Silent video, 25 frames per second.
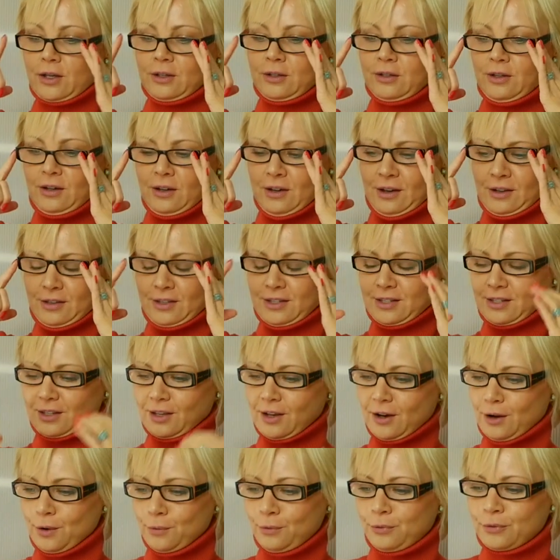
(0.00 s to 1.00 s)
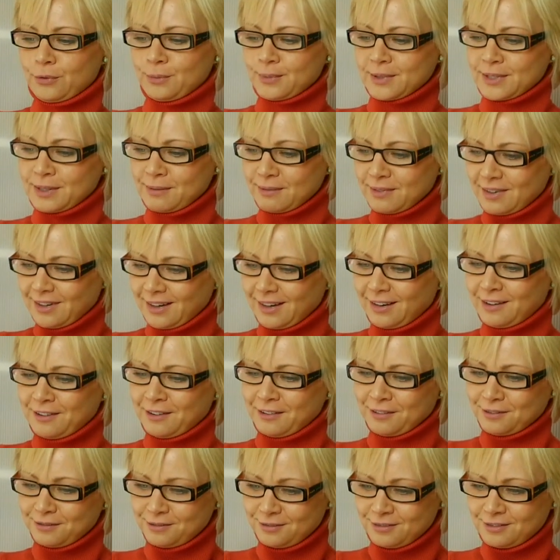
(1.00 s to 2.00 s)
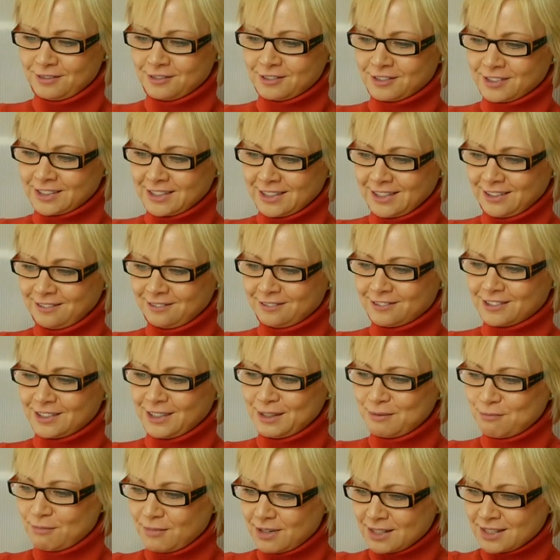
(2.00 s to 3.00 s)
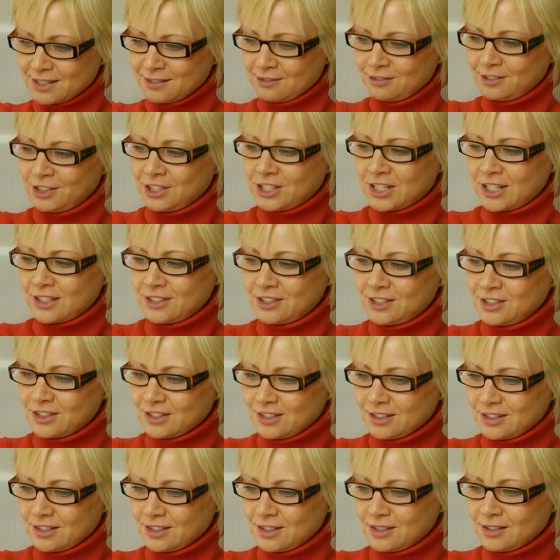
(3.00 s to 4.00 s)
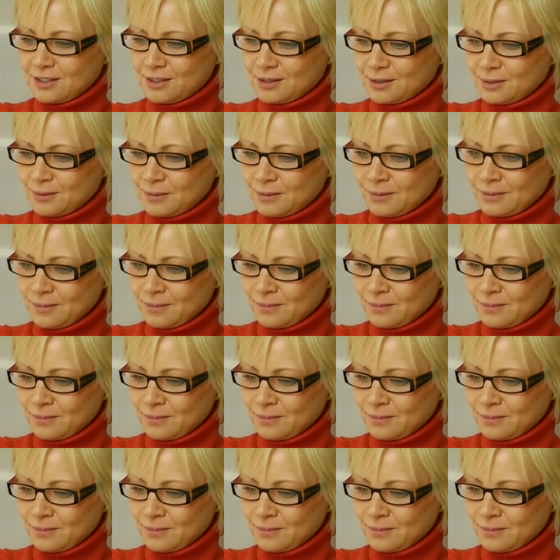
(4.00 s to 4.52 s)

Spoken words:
You're going to go from some kind of really massive changes.